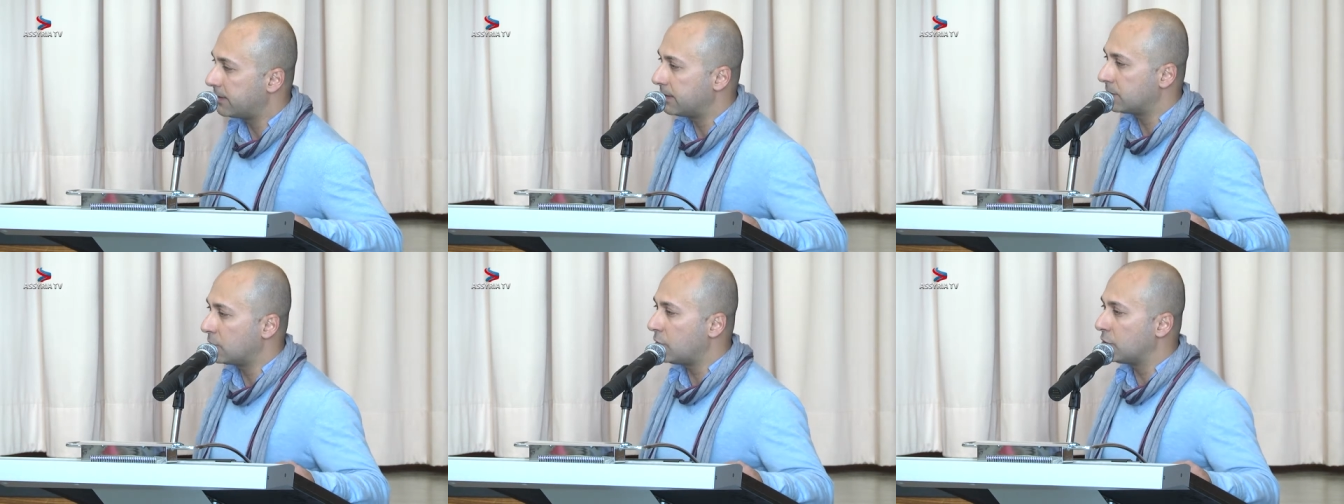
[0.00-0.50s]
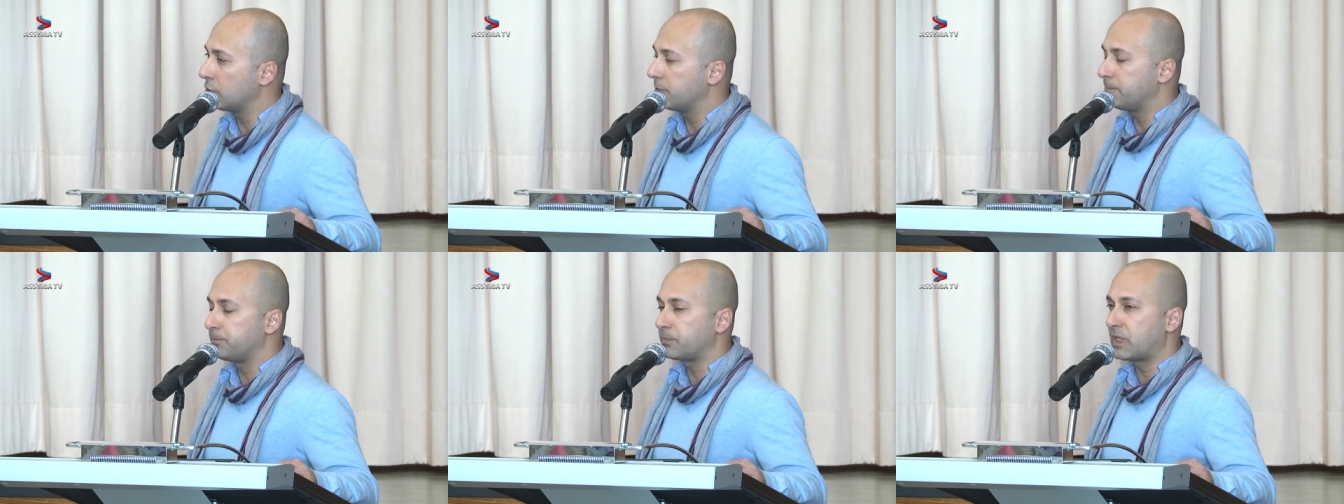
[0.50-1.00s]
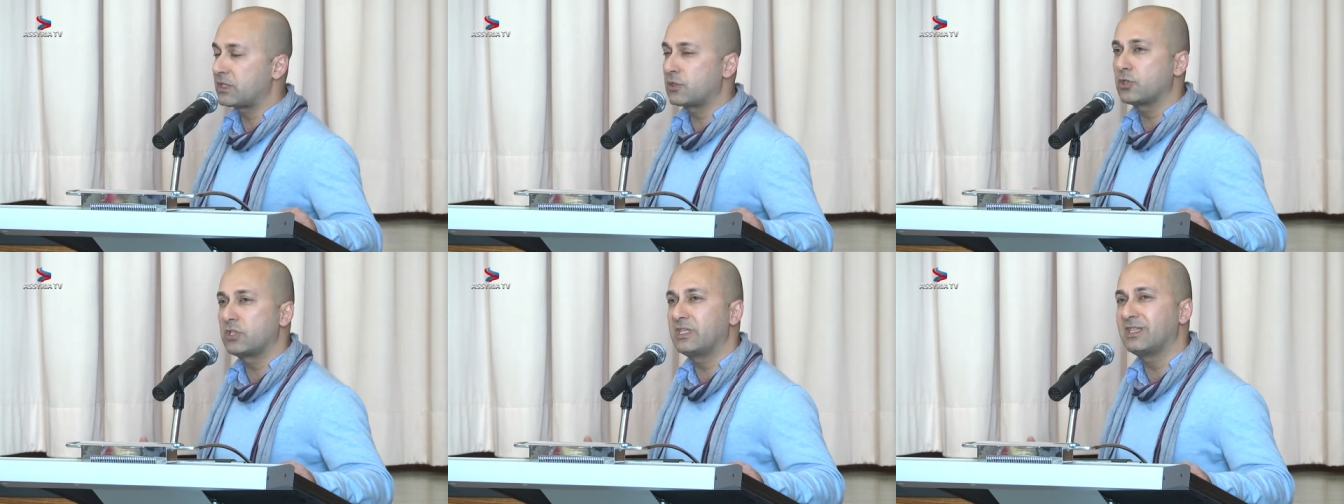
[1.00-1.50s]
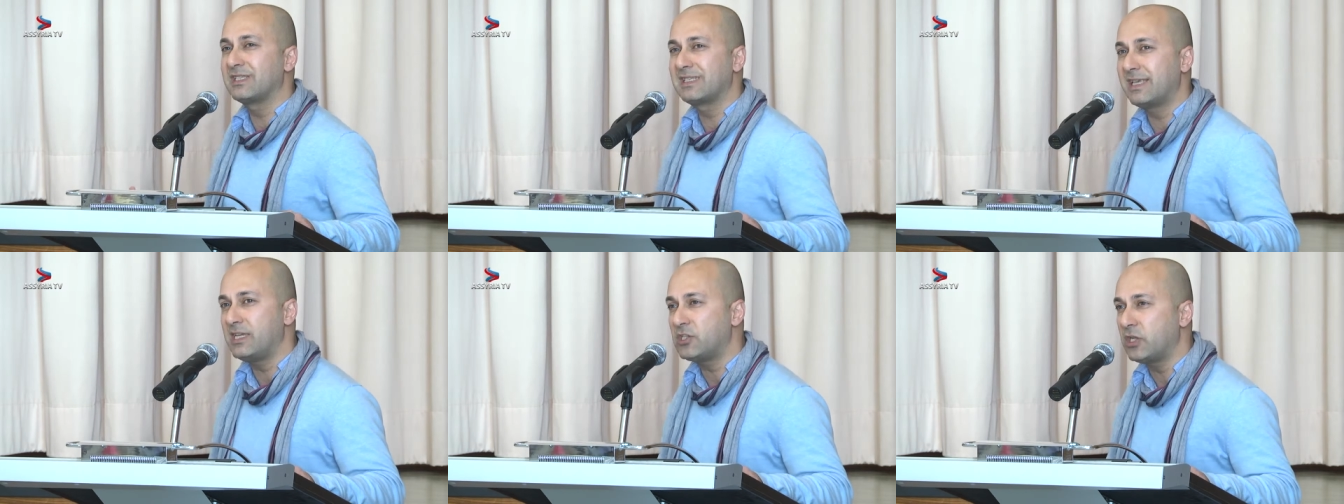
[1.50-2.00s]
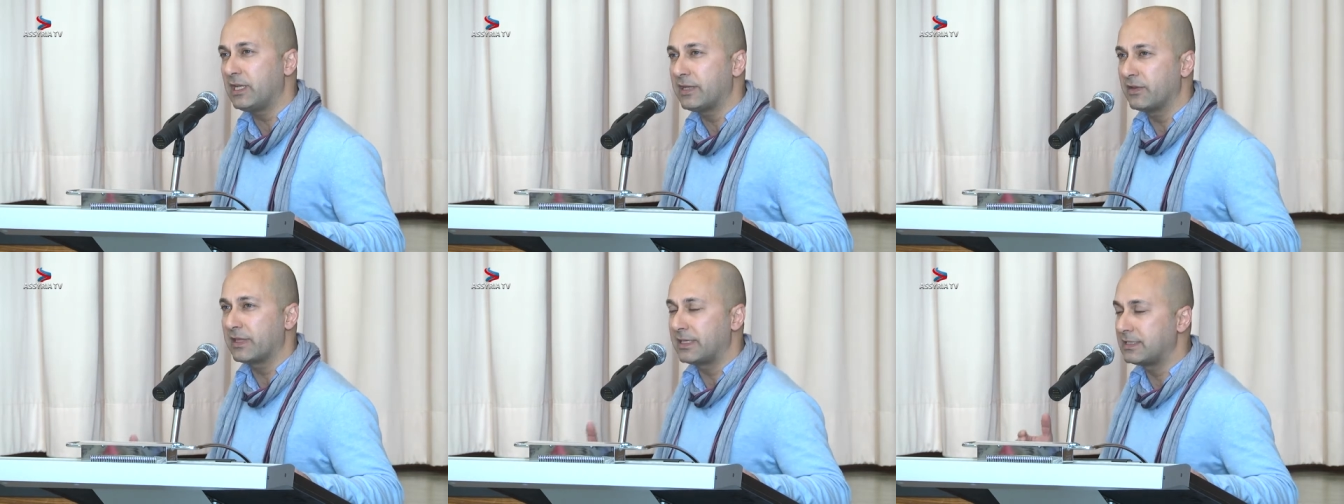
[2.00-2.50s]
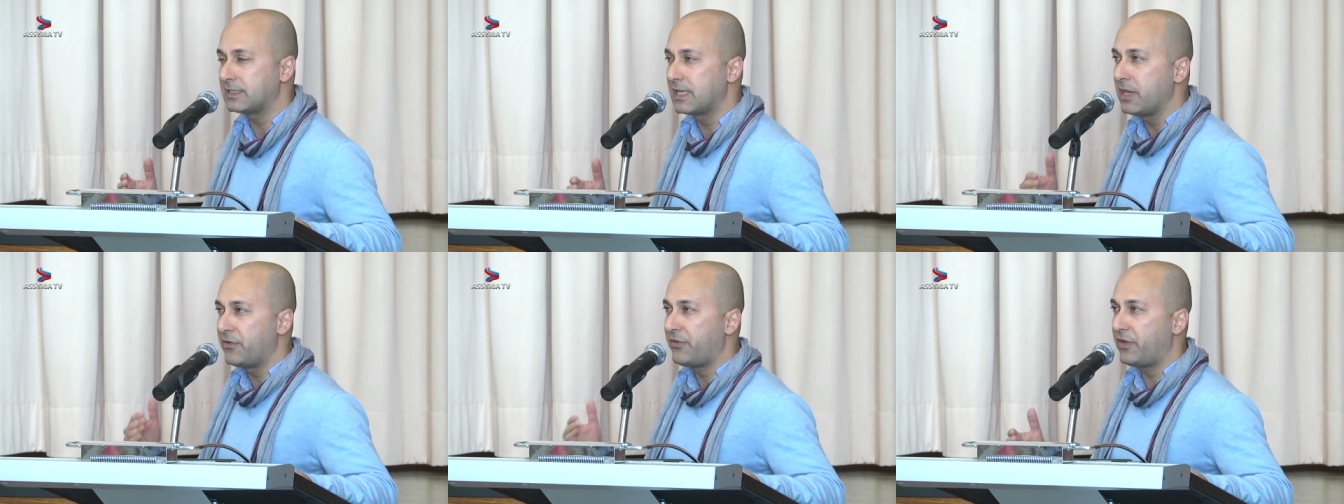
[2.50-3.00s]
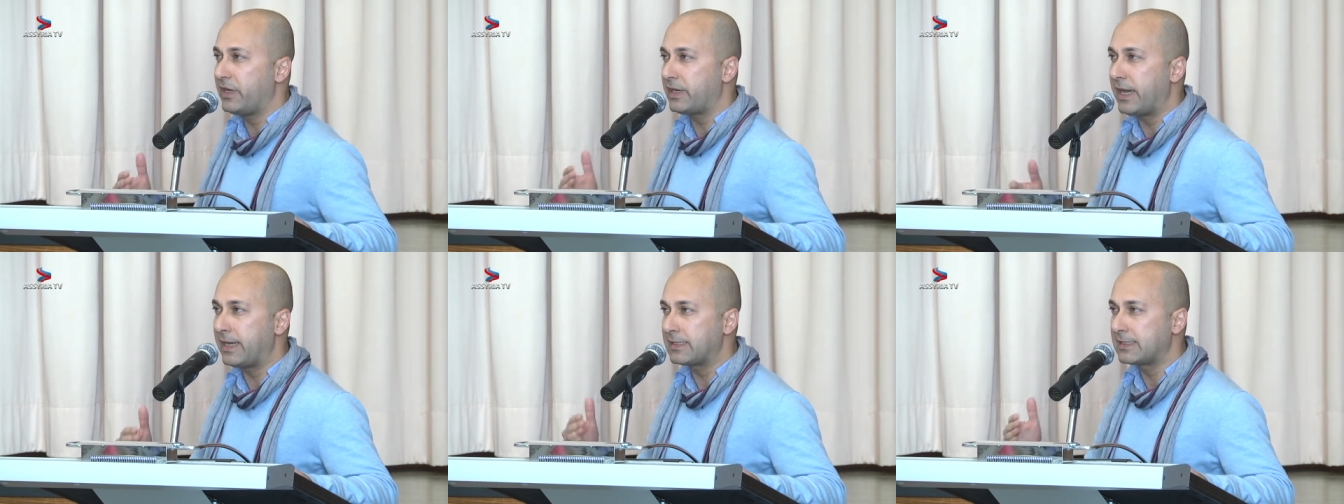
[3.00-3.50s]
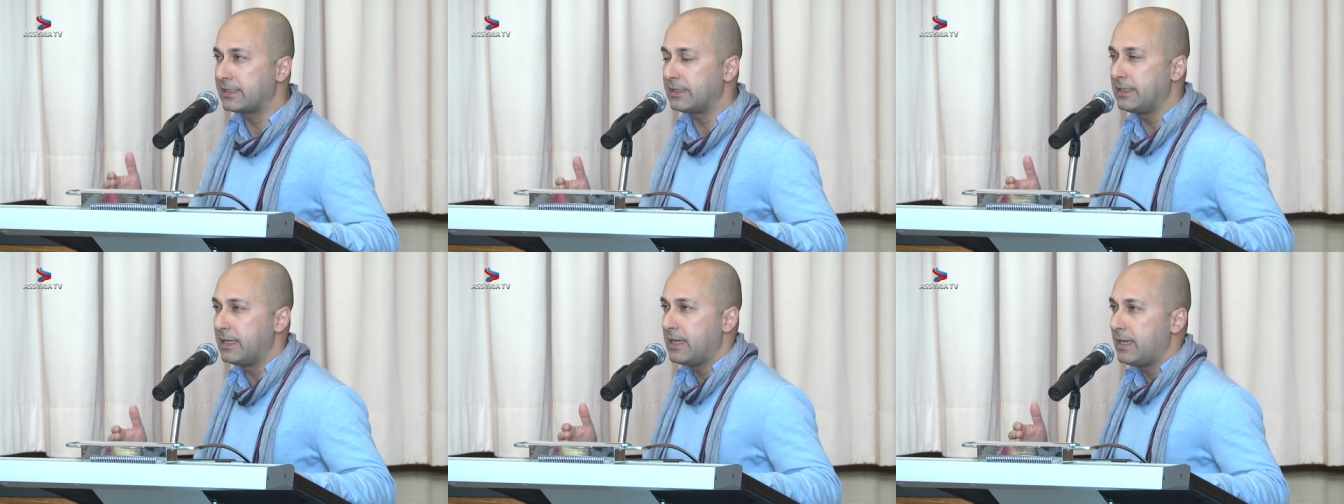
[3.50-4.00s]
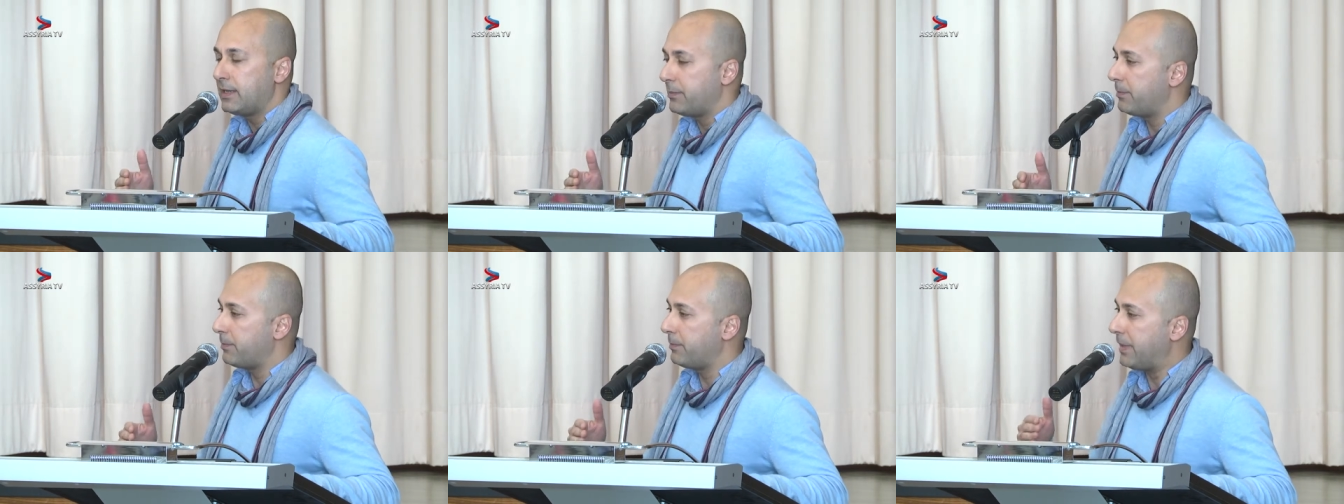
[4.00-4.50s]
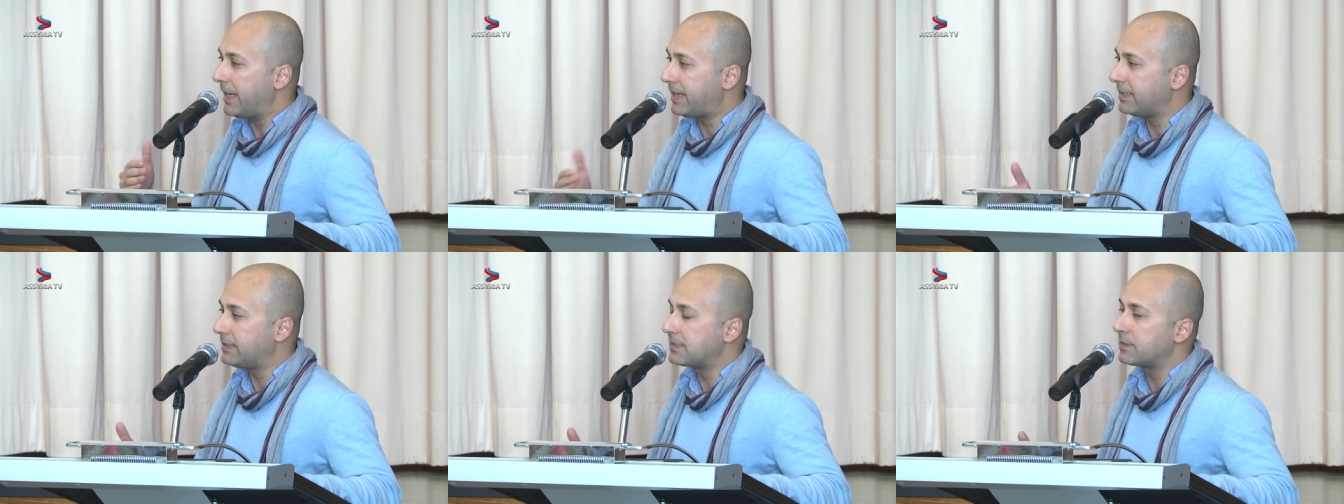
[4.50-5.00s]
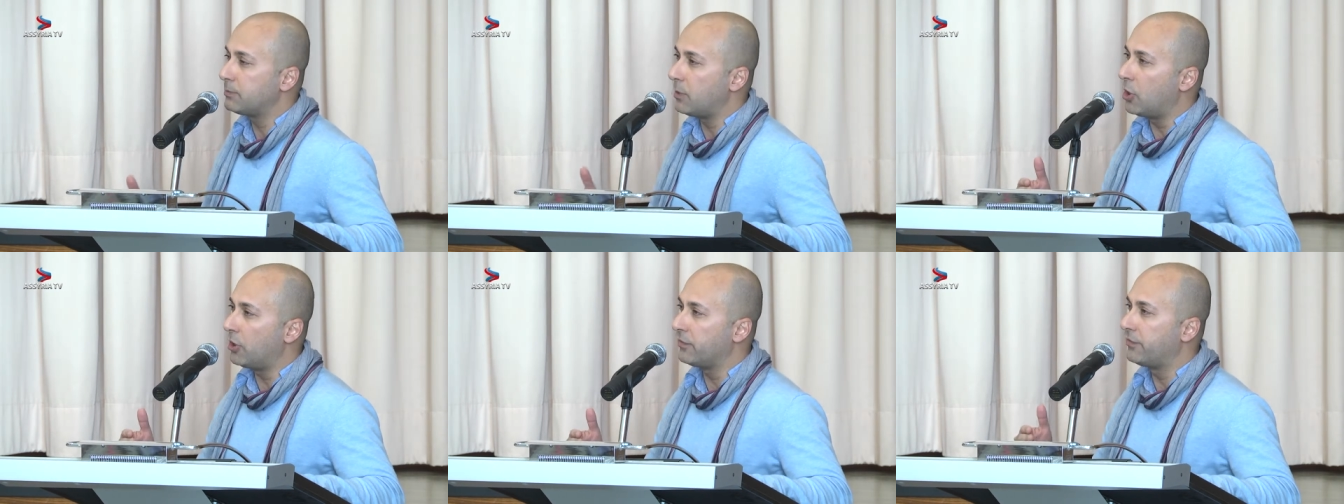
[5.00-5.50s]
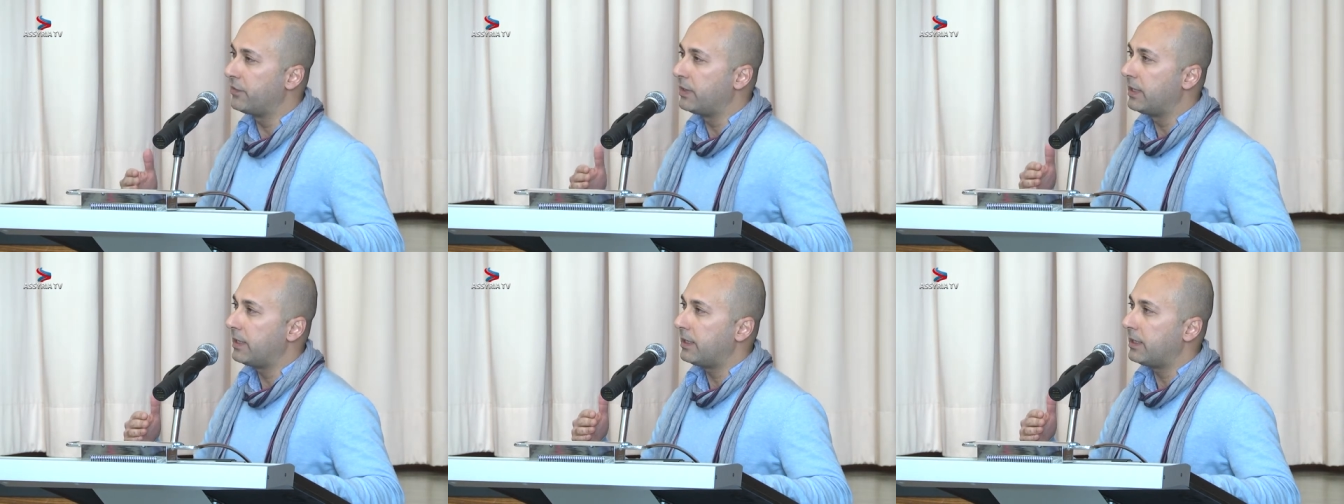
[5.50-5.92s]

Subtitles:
and on socialization level, that is fear as a mechanism of